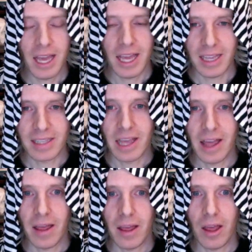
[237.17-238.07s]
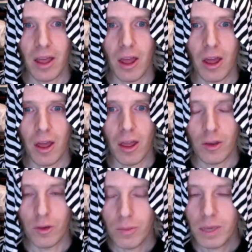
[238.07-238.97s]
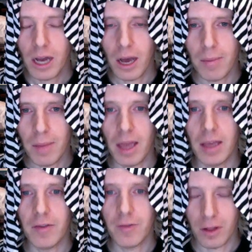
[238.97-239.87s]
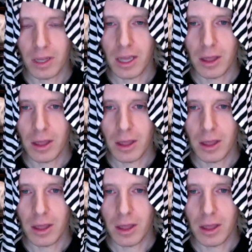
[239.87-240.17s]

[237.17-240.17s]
is you become fully in the